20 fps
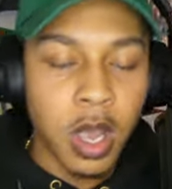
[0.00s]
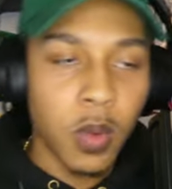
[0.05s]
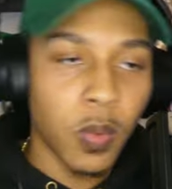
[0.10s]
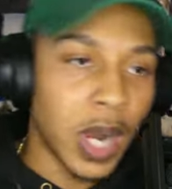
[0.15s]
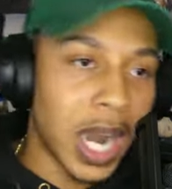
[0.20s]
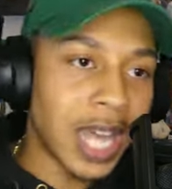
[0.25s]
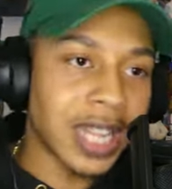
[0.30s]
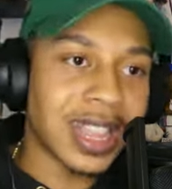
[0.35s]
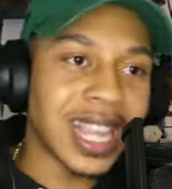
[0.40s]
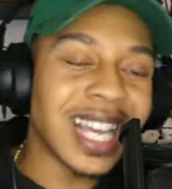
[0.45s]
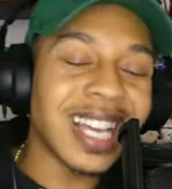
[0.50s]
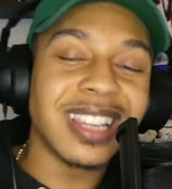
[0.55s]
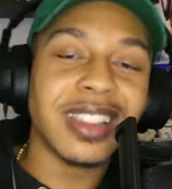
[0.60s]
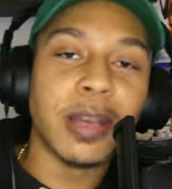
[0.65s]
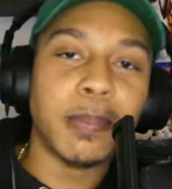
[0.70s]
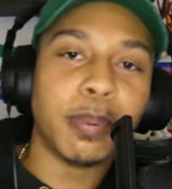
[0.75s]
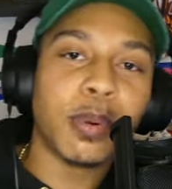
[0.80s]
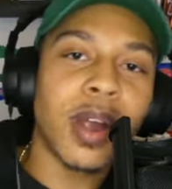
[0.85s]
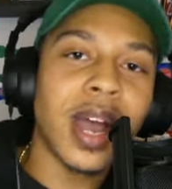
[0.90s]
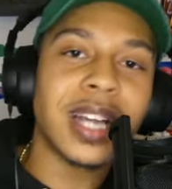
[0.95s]
When I think of
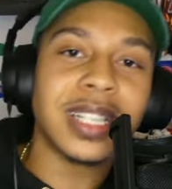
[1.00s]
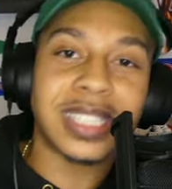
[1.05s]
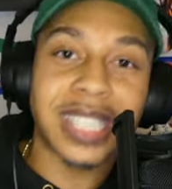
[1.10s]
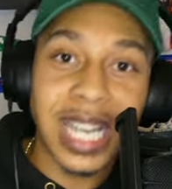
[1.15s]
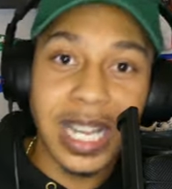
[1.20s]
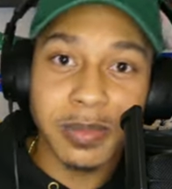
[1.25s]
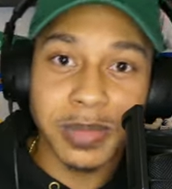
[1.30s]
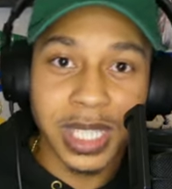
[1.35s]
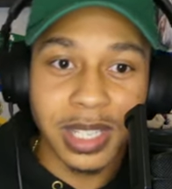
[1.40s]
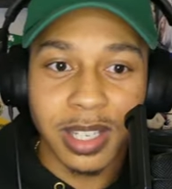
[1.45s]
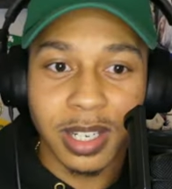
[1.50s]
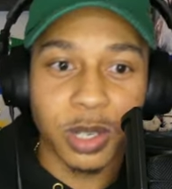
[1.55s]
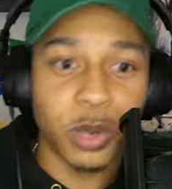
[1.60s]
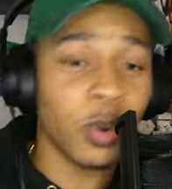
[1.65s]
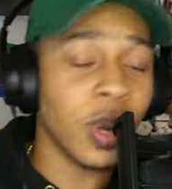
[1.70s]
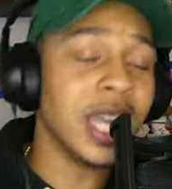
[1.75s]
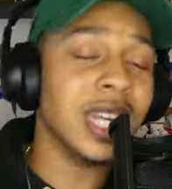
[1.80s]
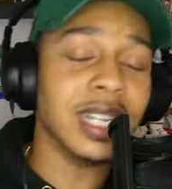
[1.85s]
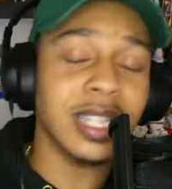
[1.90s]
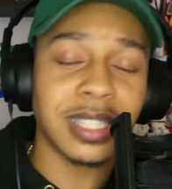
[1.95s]
LeBron James and the
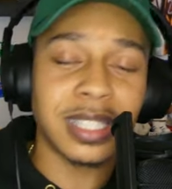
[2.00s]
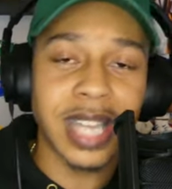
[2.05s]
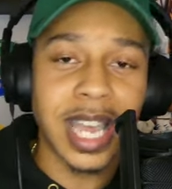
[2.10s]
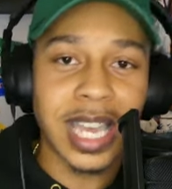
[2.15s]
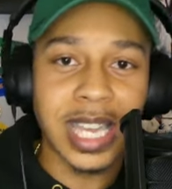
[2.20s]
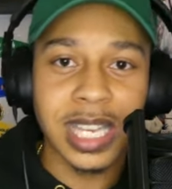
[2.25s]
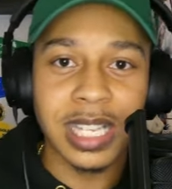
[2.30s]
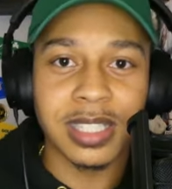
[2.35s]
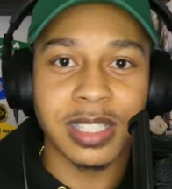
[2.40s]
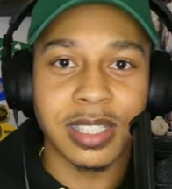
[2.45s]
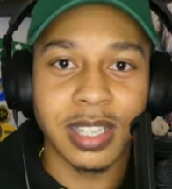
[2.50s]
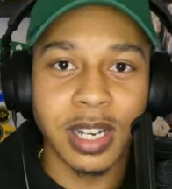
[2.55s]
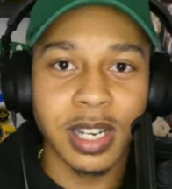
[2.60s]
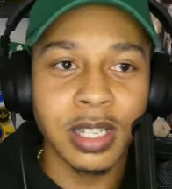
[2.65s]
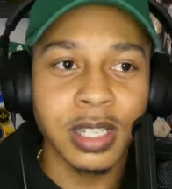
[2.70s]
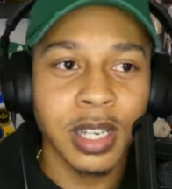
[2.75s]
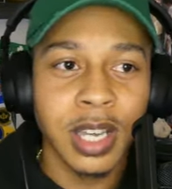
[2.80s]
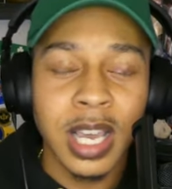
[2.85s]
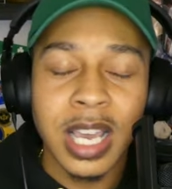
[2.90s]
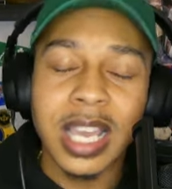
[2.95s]
greatness that he's
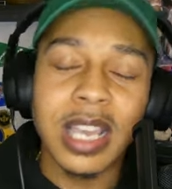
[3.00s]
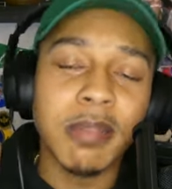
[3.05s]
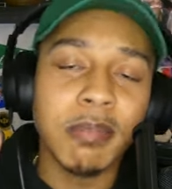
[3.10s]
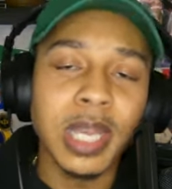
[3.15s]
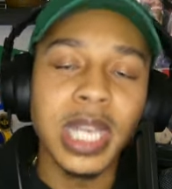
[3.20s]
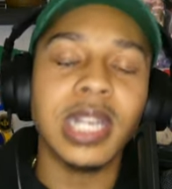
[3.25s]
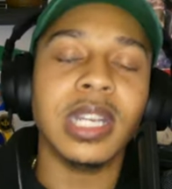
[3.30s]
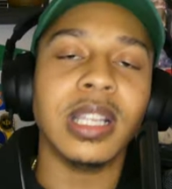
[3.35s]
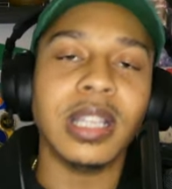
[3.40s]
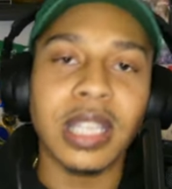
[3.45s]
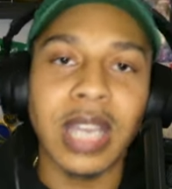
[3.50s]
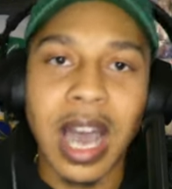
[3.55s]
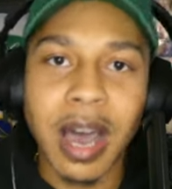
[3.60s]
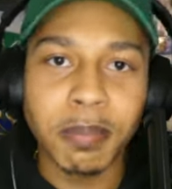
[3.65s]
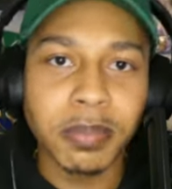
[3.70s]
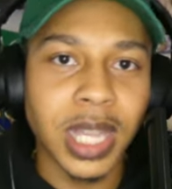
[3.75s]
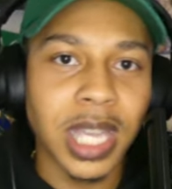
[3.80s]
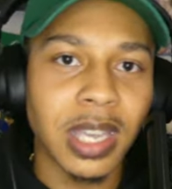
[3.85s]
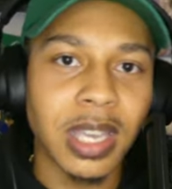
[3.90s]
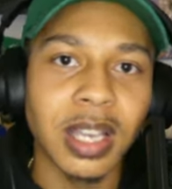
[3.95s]
done, immediately
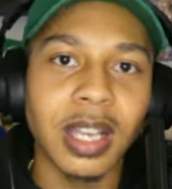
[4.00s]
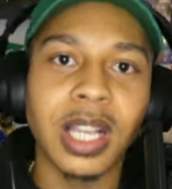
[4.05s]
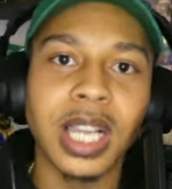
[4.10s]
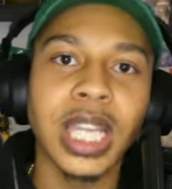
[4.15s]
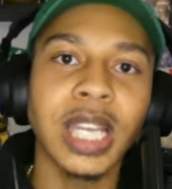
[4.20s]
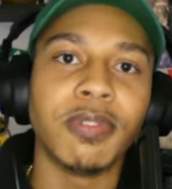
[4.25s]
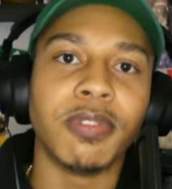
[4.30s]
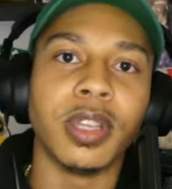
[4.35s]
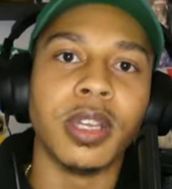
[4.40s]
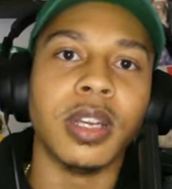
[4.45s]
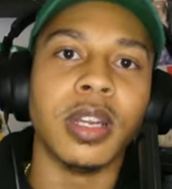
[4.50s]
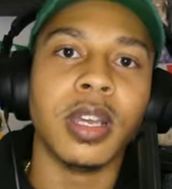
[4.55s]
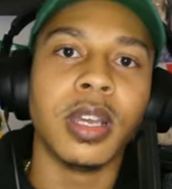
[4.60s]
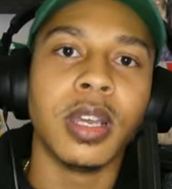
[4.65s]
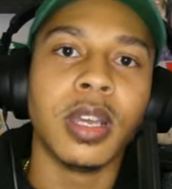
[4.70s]
I'm thinking Cleveland.